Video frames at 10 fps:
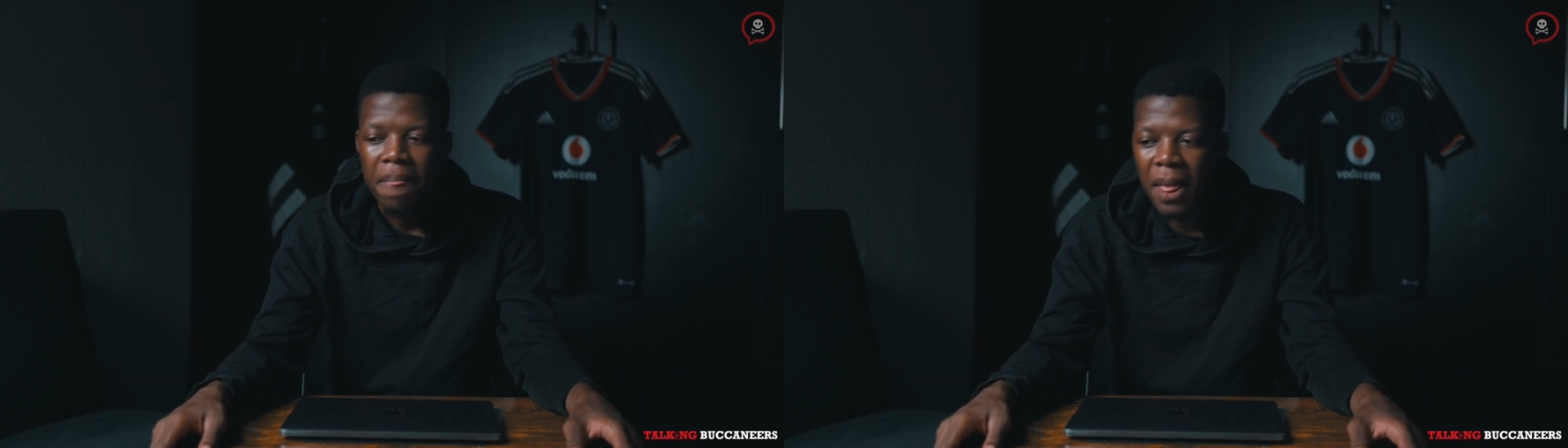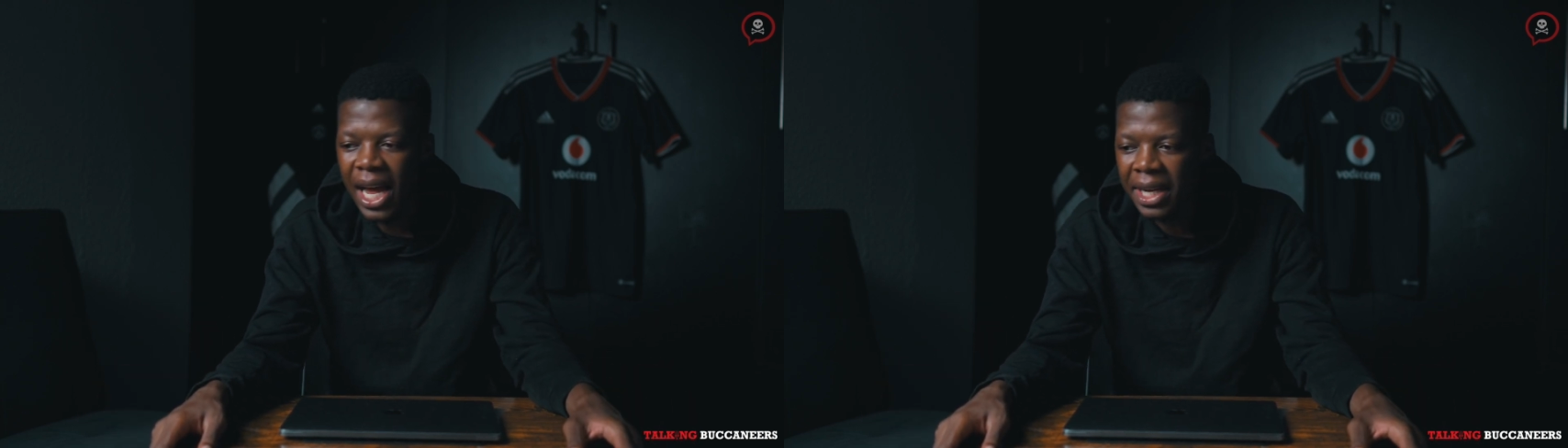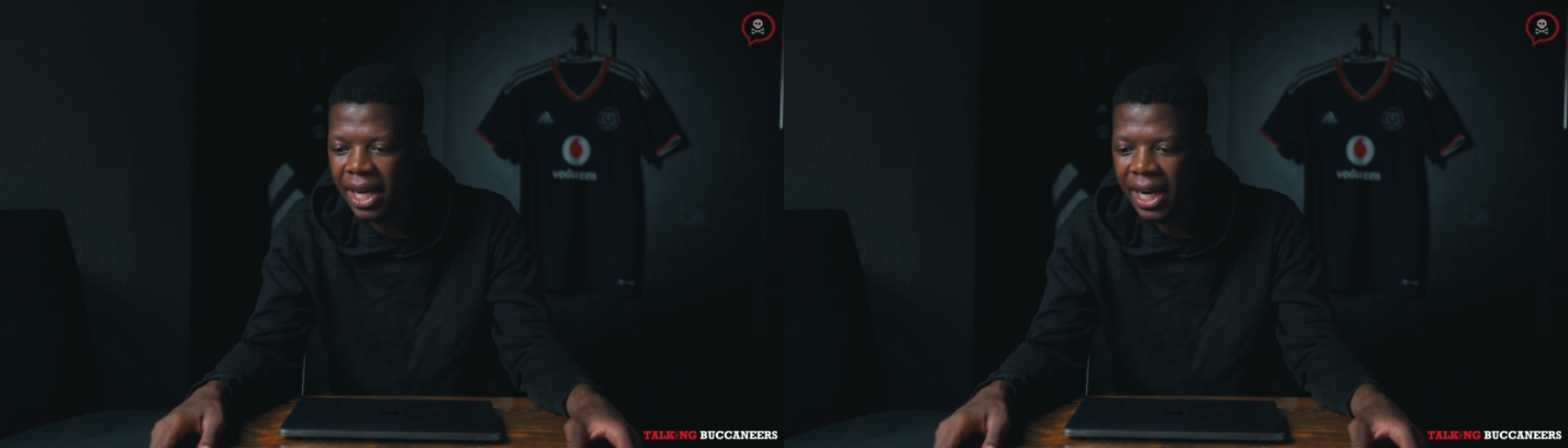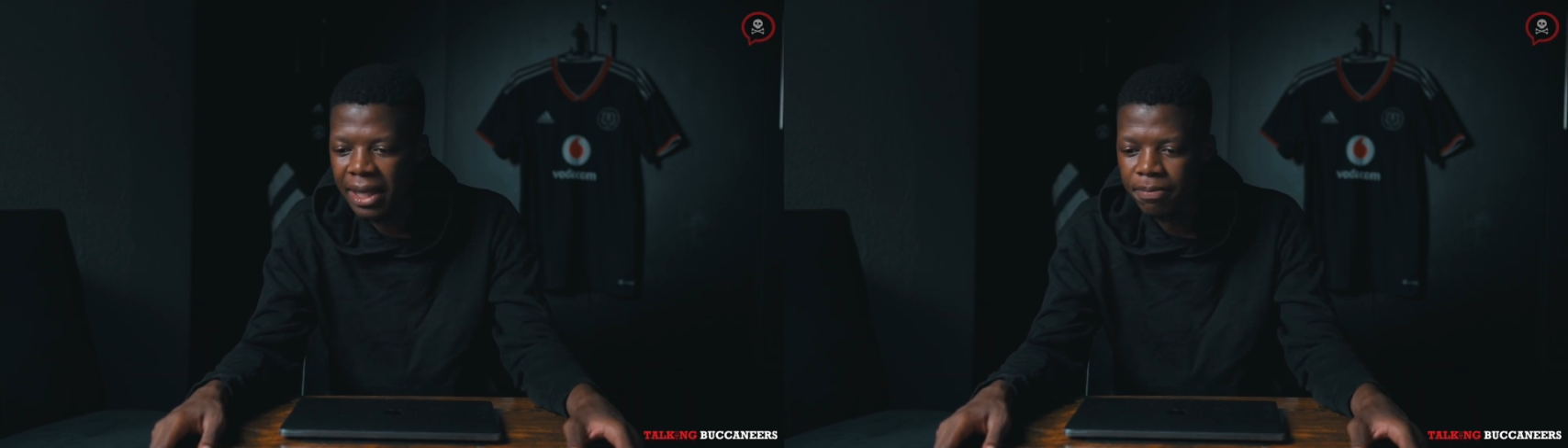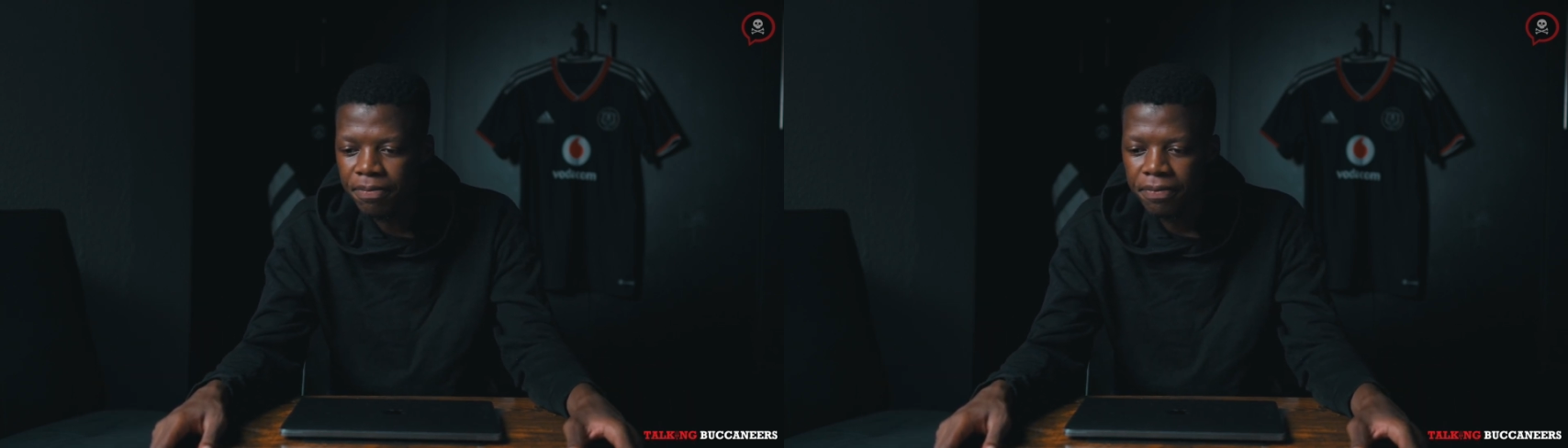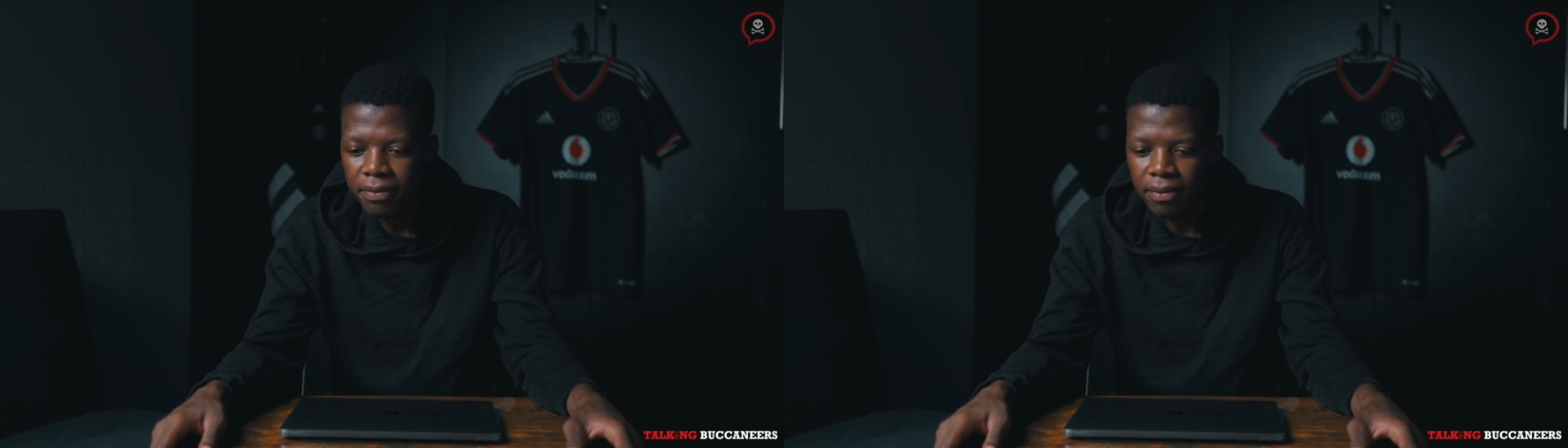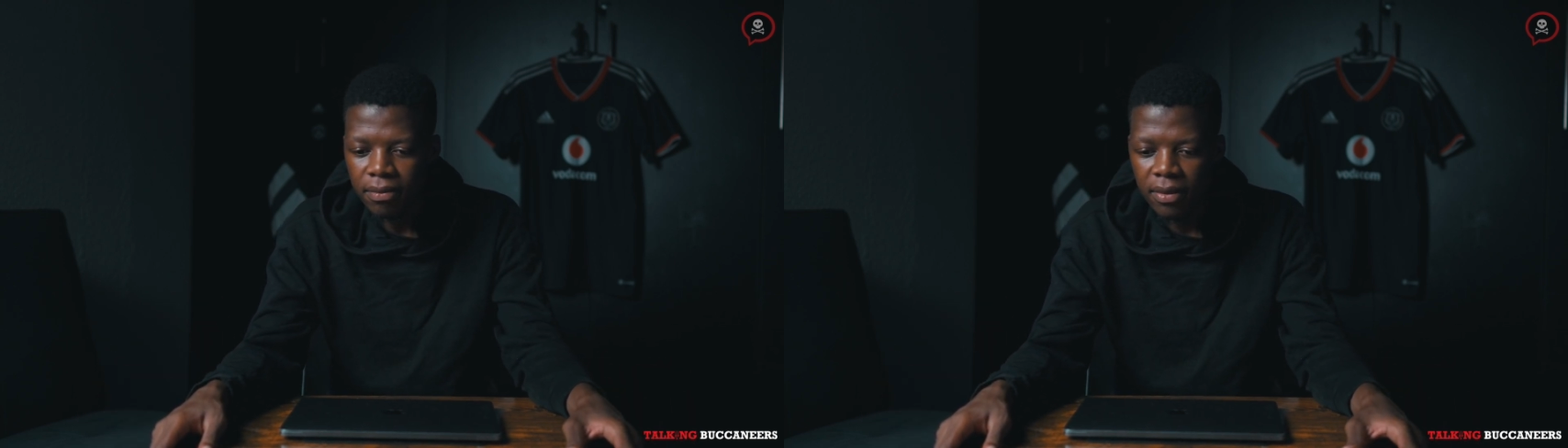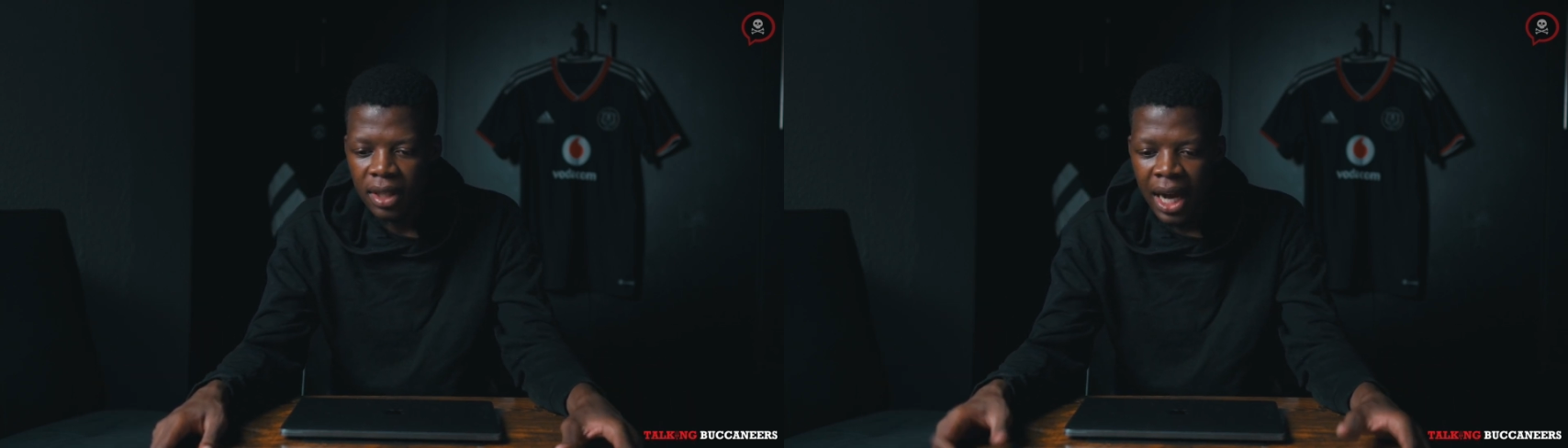
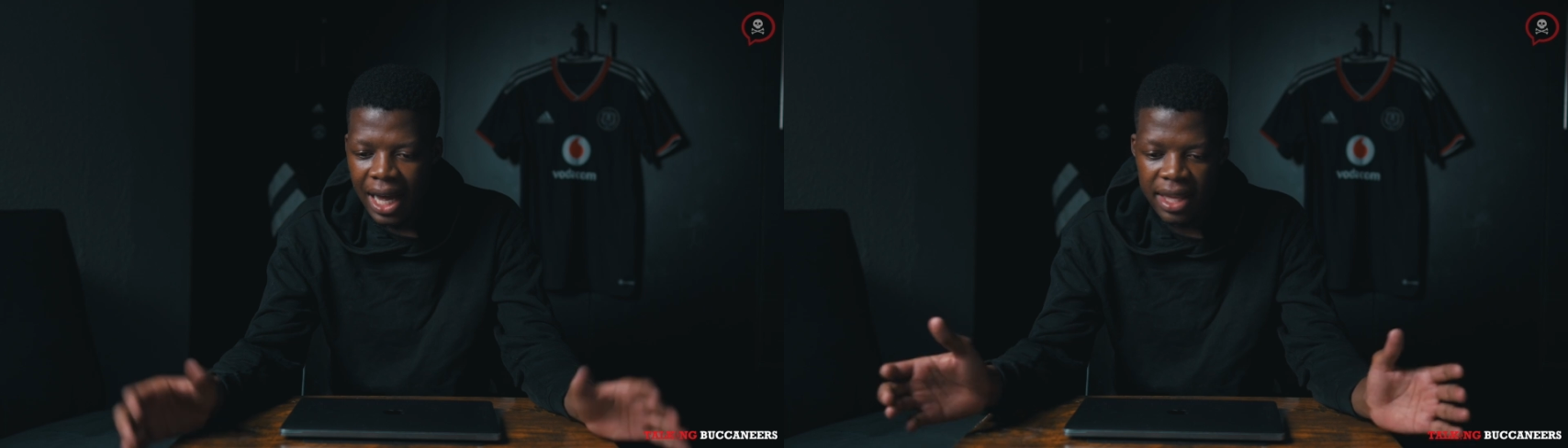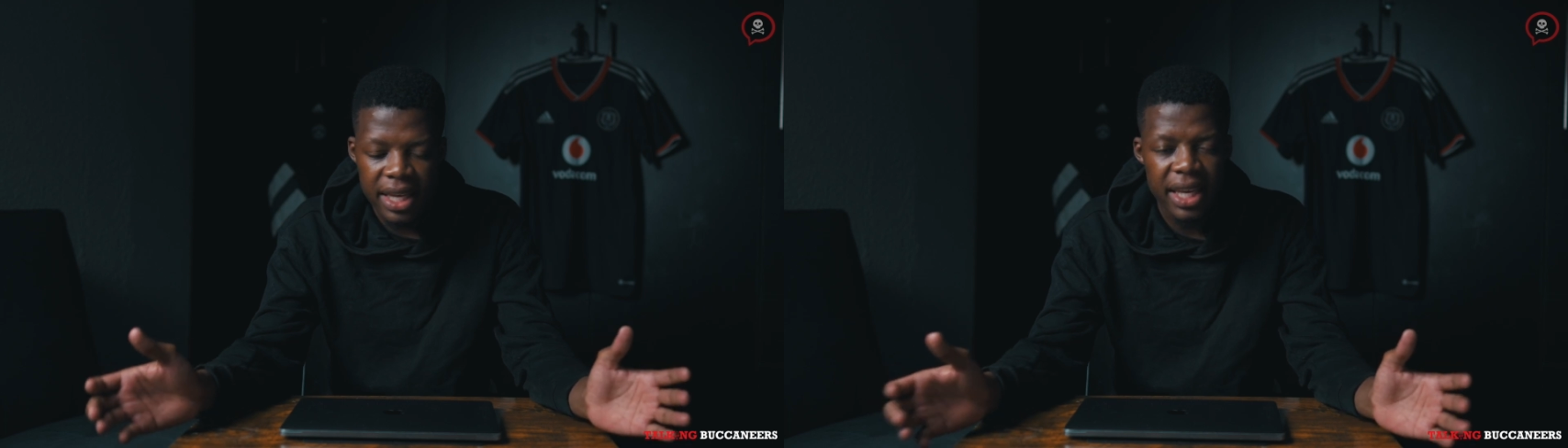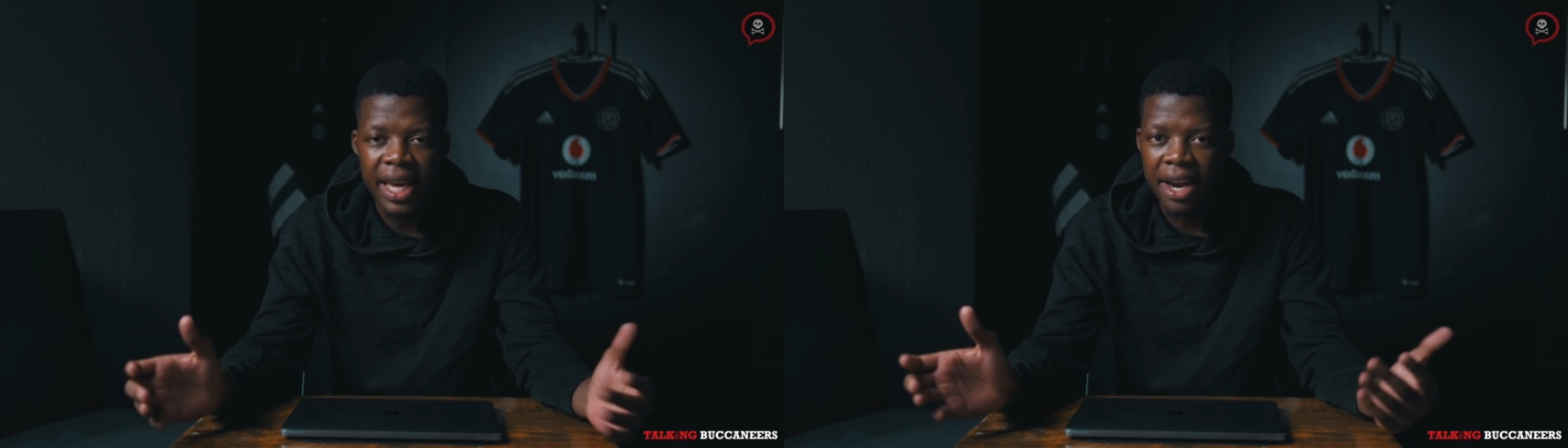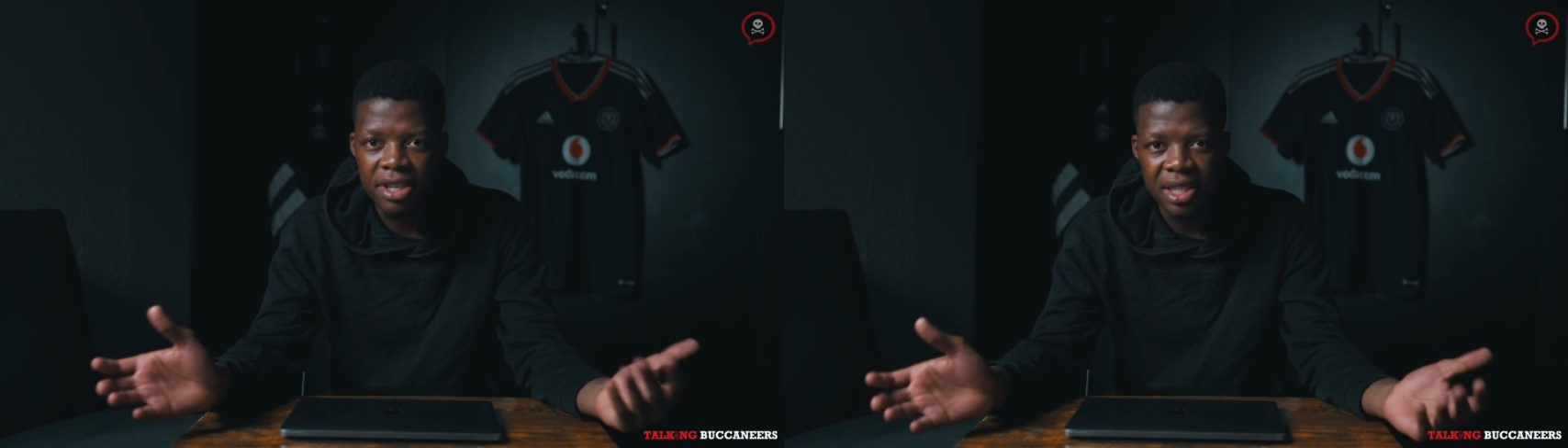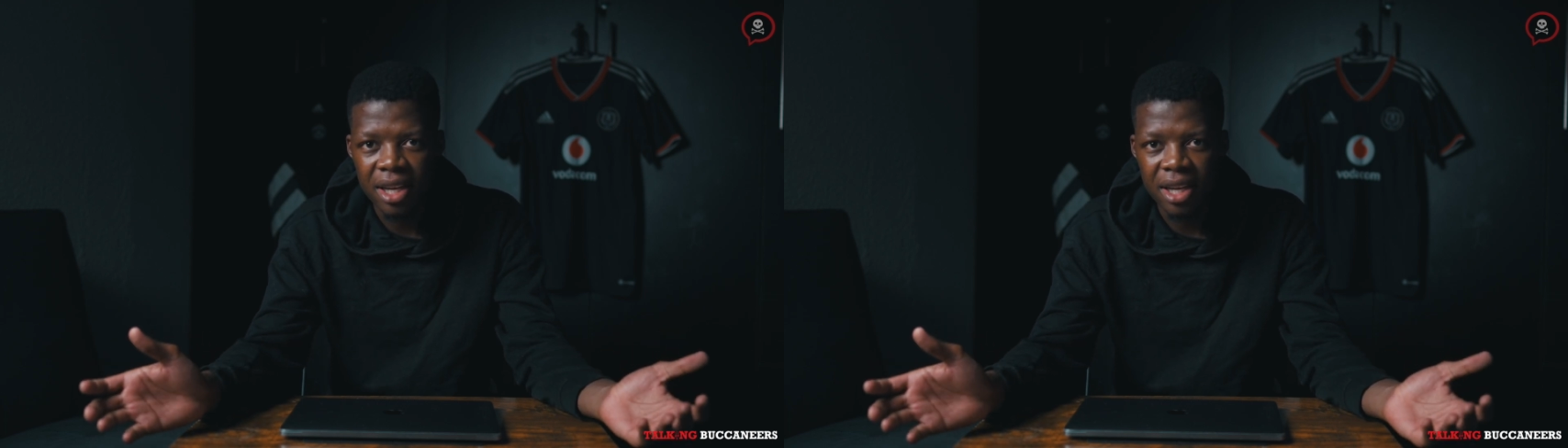I think he carries